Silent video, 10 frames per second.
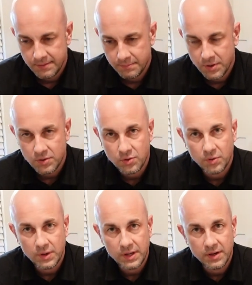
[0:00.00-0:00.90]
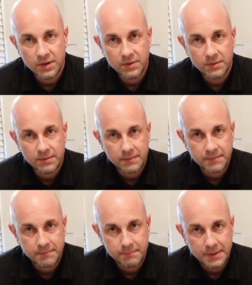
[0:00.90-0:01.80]
Polk Audio,
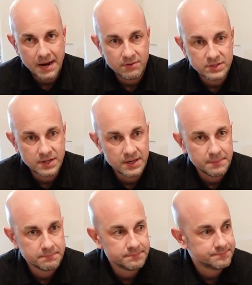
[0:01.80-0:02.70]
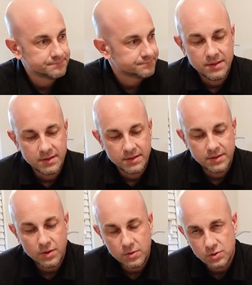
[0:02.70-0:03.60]
Paradigm,
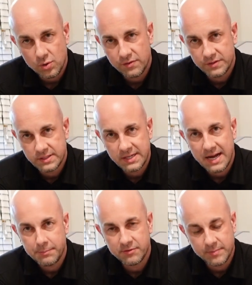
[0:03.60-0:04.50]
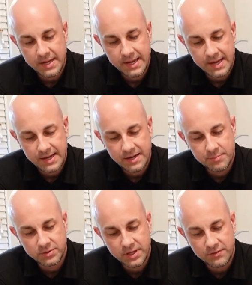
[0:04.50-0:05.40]
those off of the top of my head, I
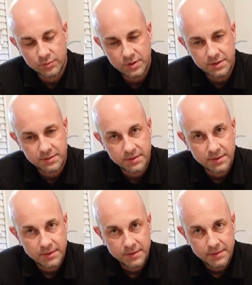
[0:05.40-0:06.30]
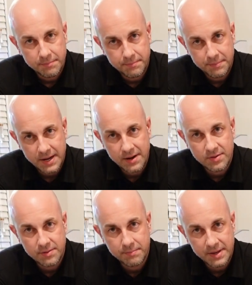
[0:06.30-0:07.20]
believe, would pair
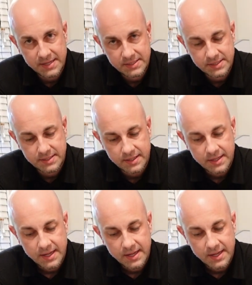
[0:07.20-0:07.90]
the best.